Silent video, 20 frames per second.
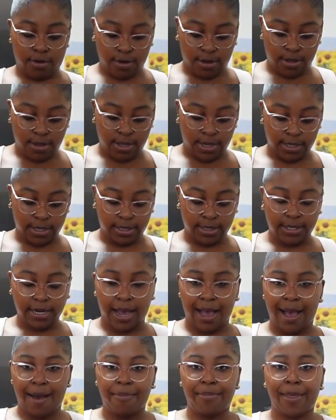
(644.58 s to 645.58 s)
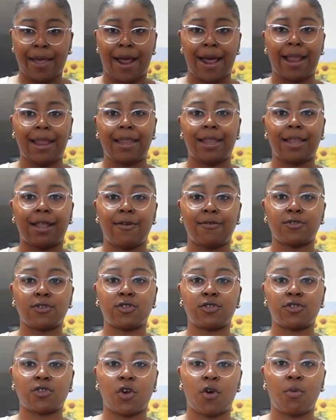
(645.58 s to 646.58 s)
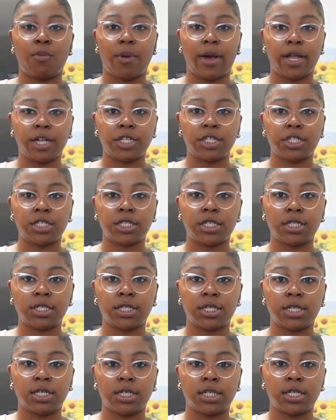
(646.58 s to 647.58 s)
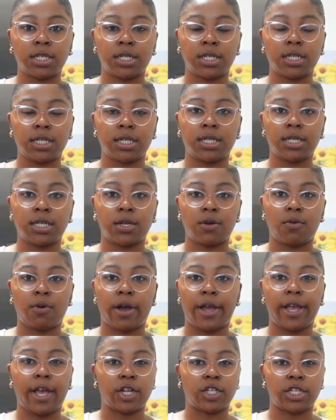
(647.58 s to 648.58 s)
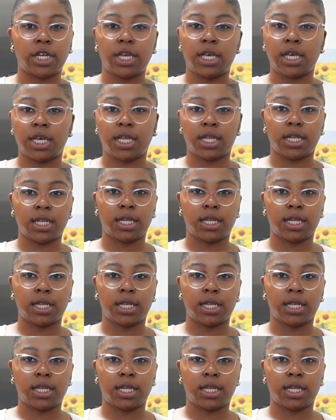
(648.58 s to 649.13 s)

on this top that I love so much. Why y'all shaking?